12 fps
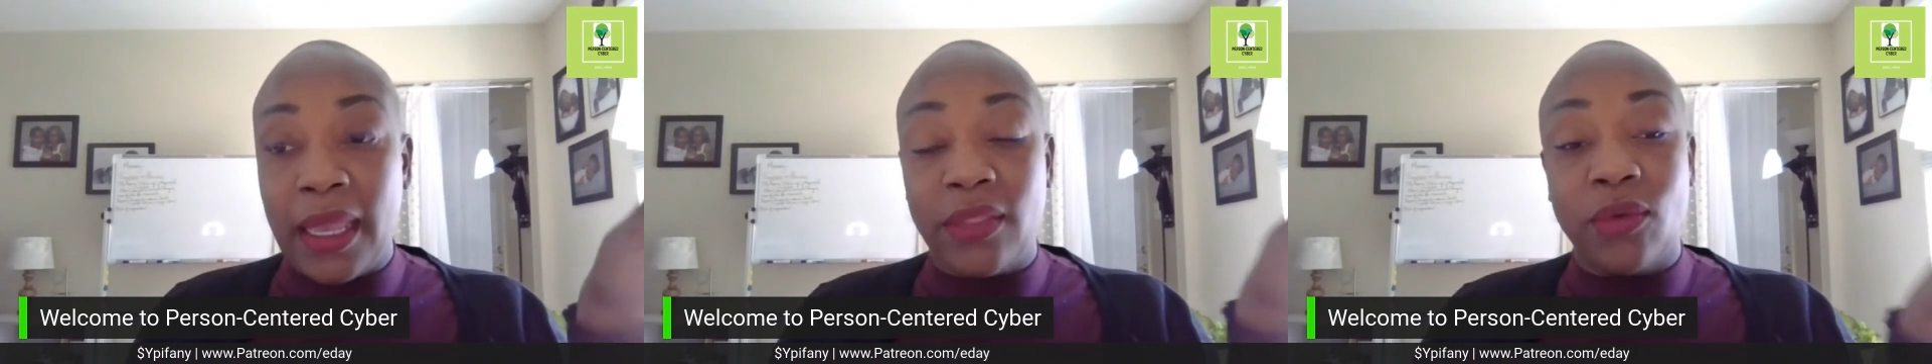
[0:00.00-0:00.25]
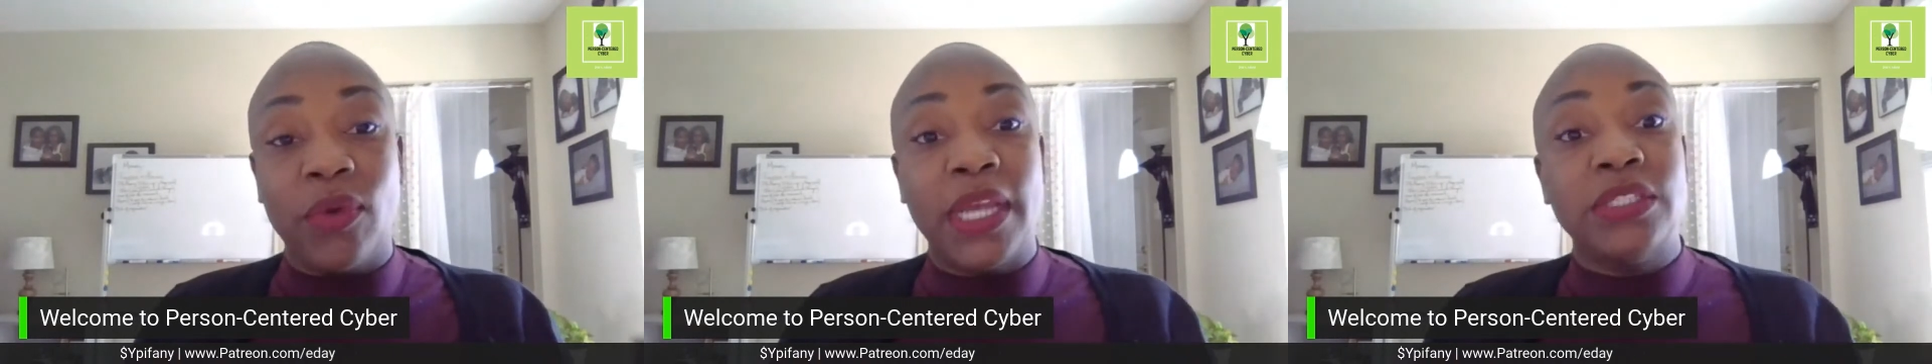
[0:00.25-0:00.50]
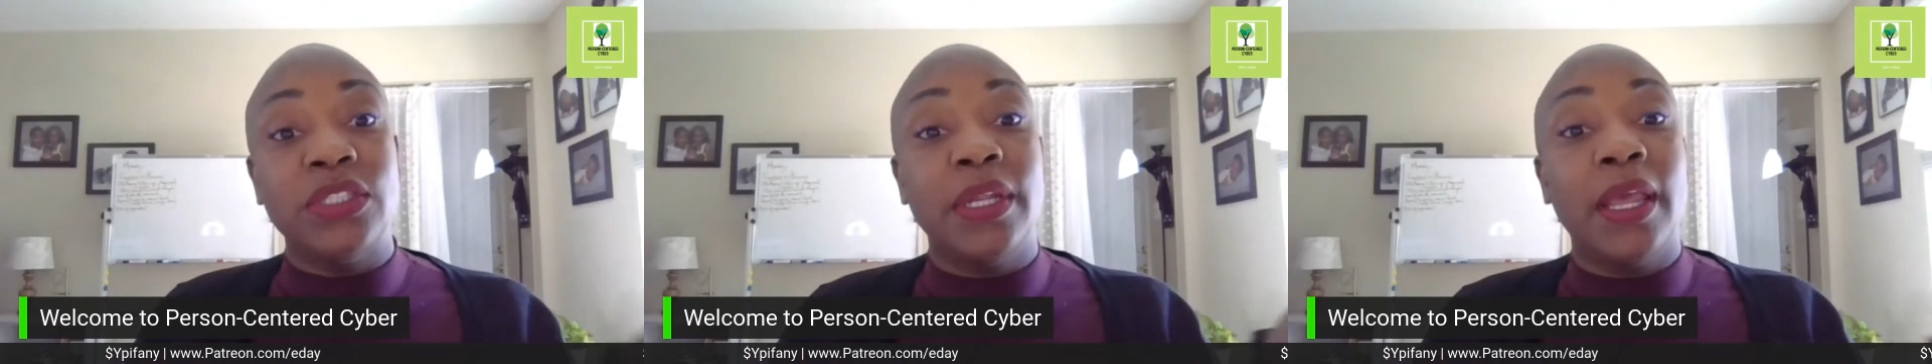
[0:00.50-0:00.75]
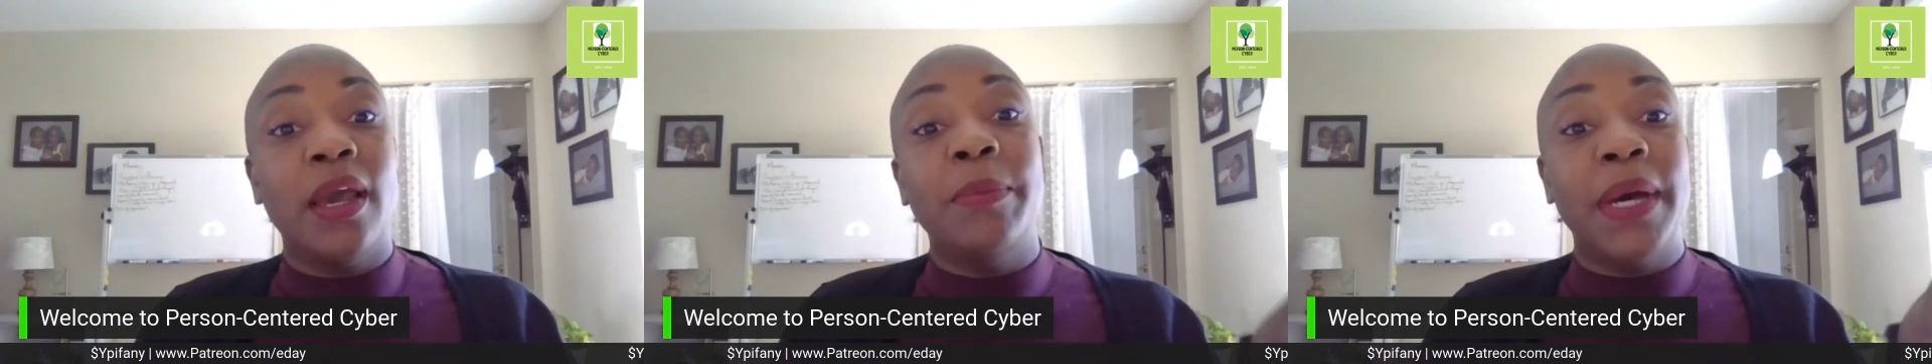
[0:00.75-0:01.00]
and the
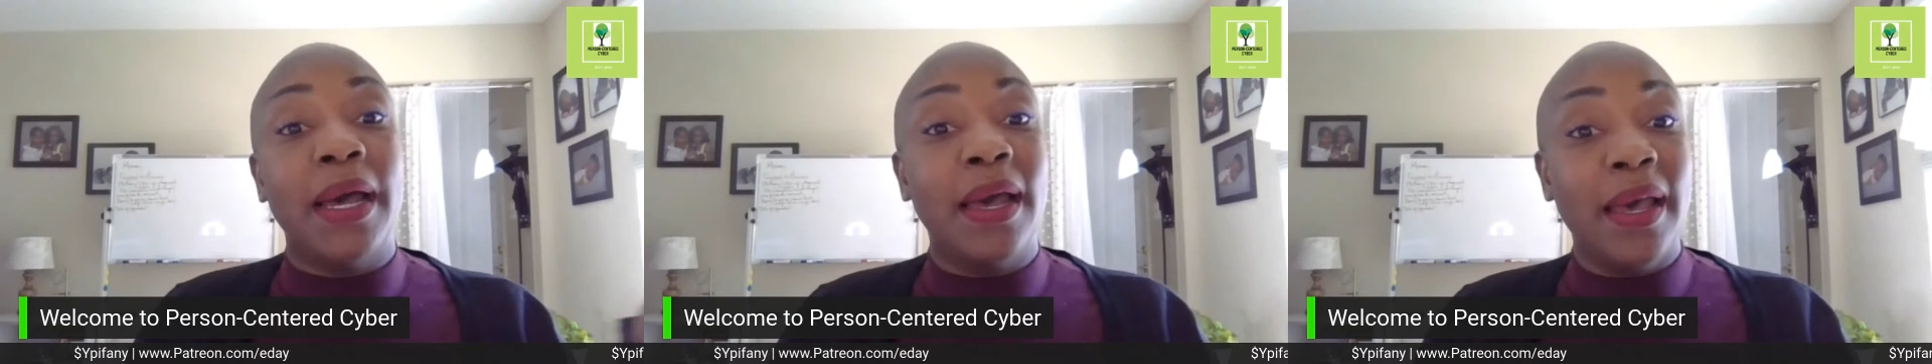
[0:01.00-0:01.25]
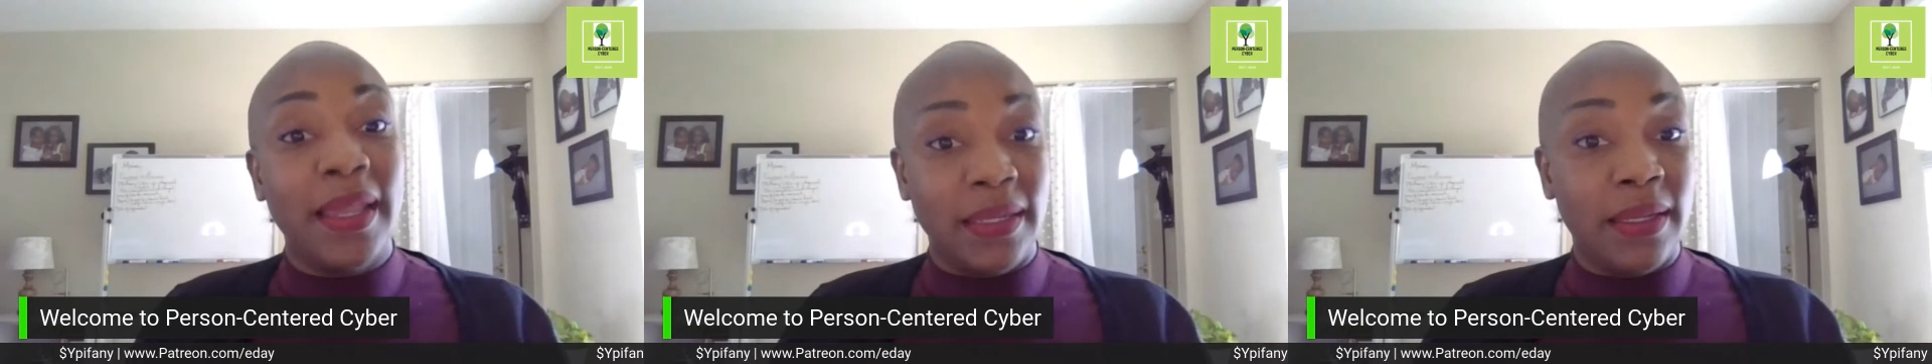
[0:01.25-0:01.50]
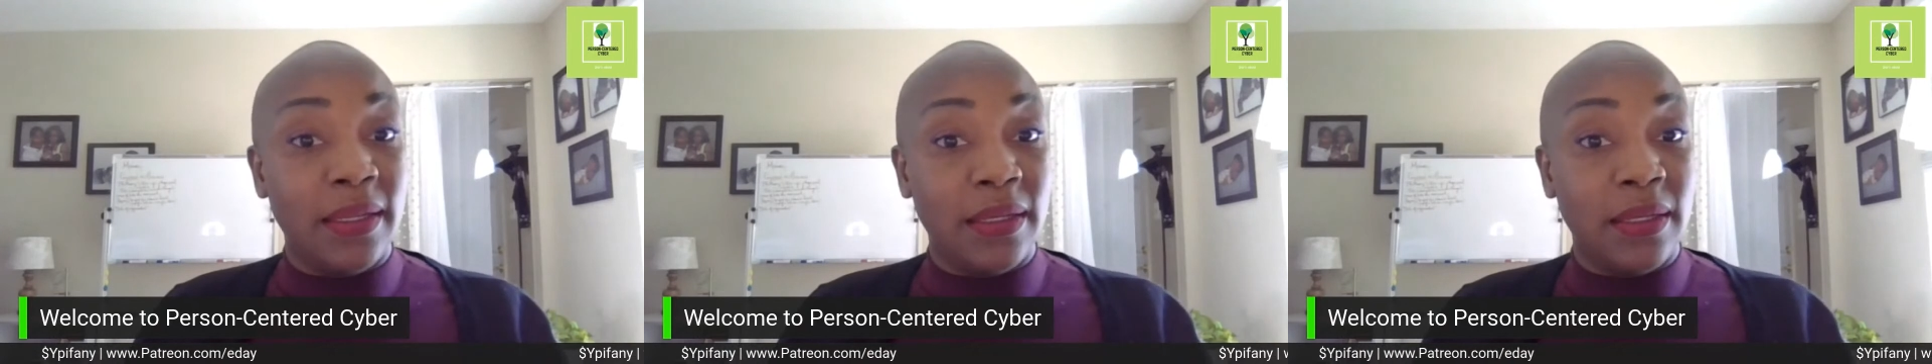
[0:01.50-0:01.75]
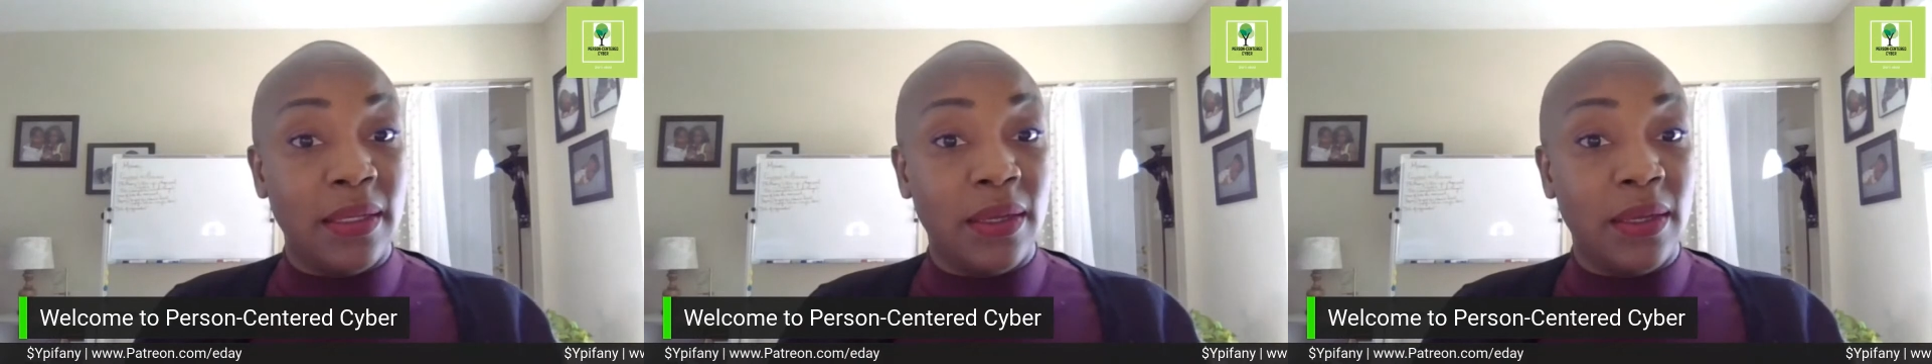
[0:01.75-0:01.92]
rationale behind it.